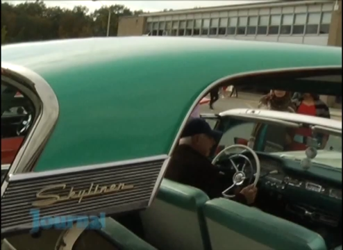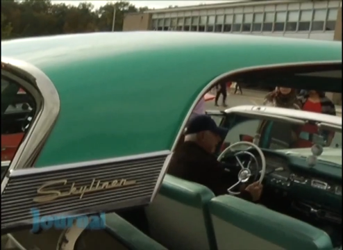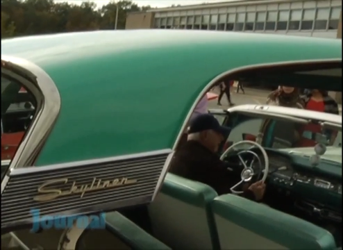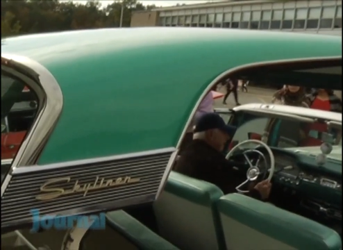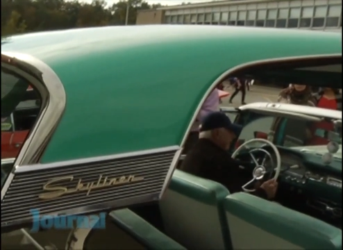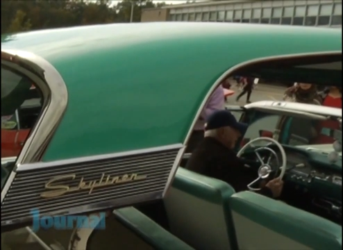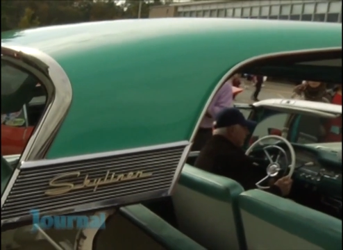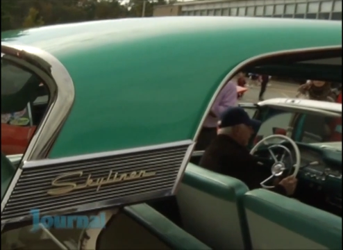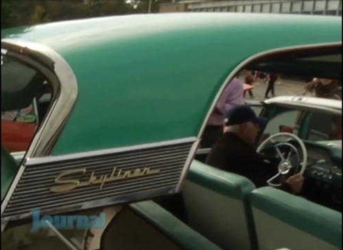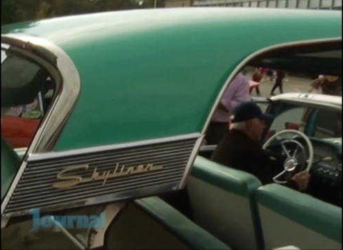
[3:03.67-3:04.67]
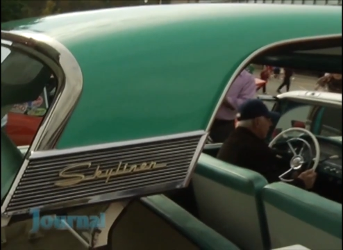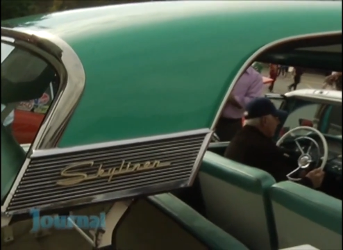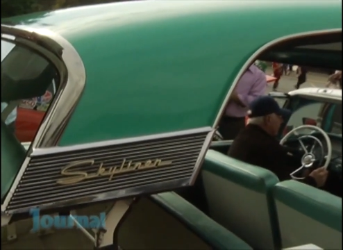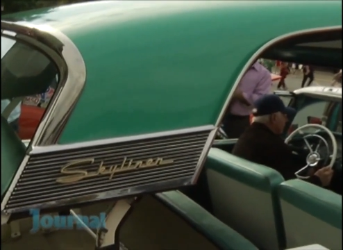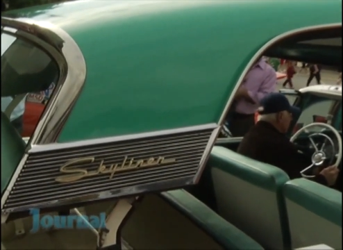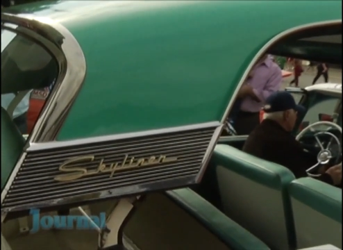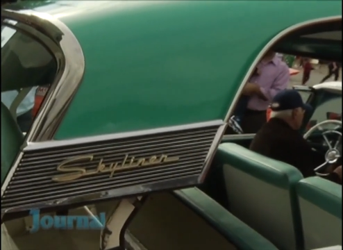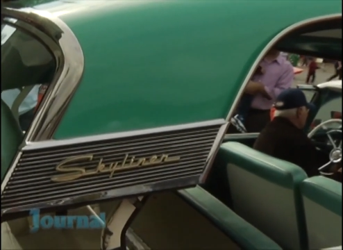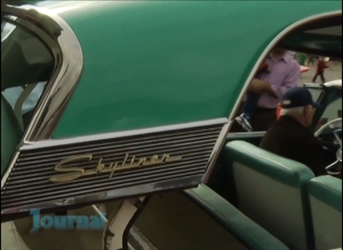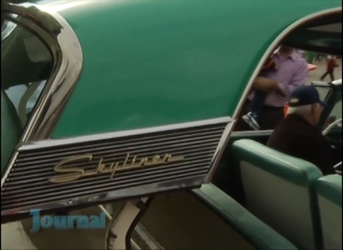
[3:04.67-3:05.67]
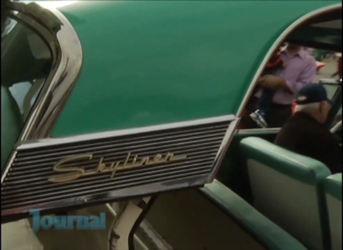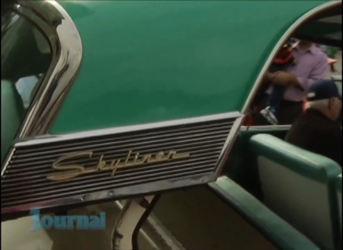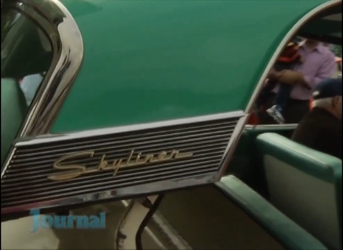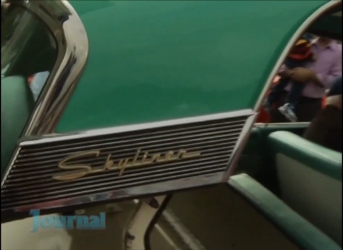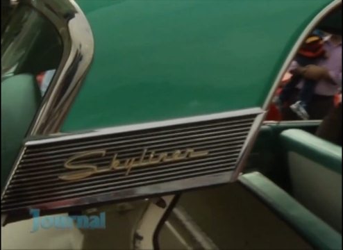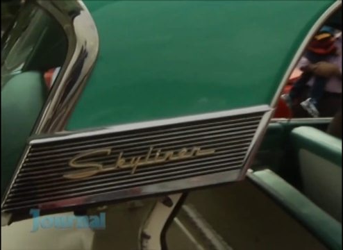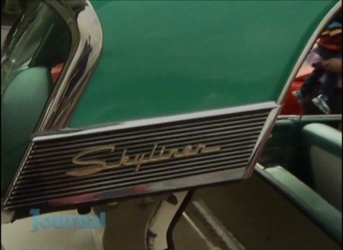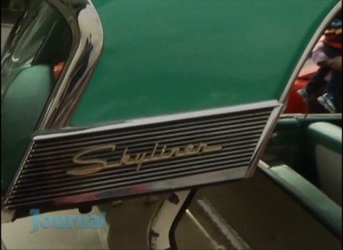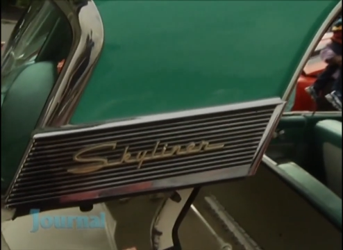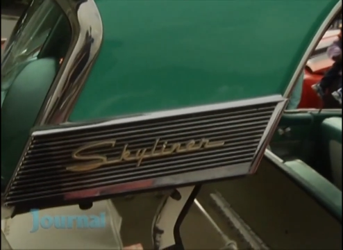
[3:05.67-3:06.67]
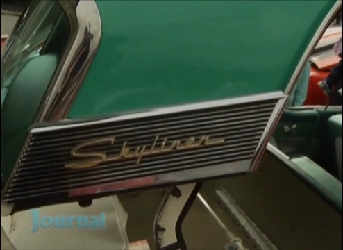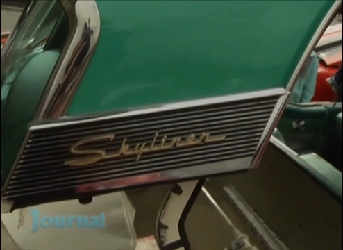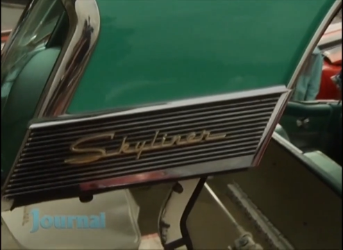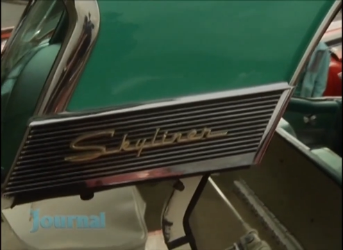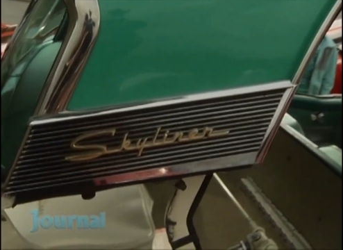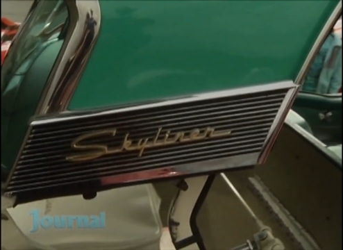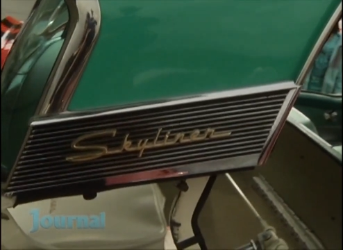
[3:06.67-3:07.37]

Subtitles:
(no speaker visible)